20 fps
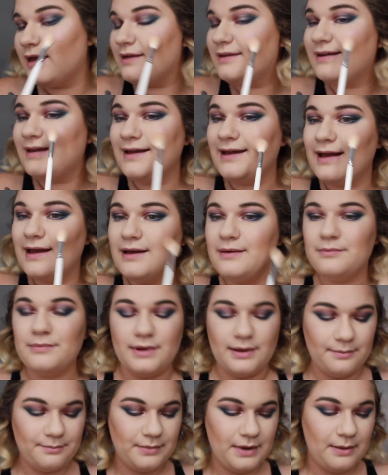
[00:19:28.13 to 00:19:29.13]
And I
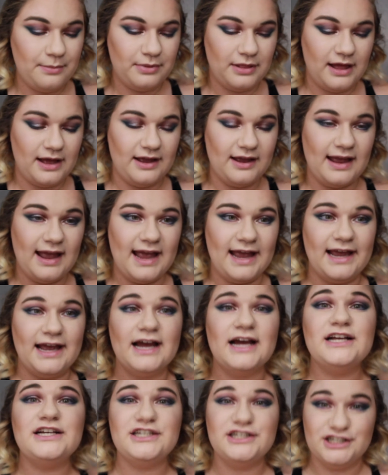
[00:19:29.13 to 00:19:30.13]
am applying
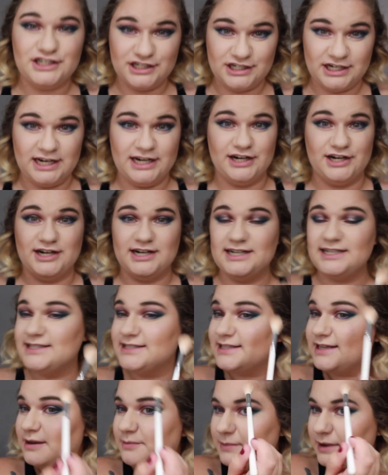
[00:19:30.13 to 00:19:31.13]
a
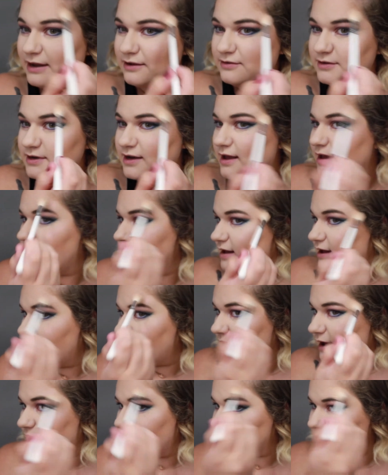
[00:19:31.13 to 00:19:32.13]
generous amount.
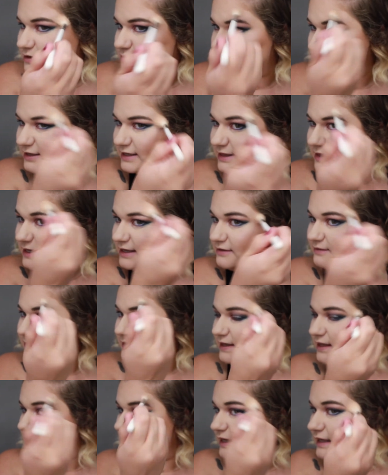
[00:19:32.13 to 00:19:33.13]
I
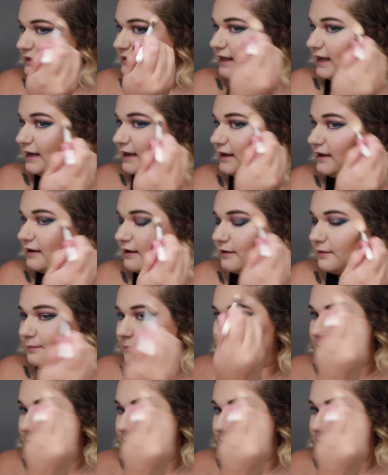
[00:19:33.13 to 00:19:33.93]
really like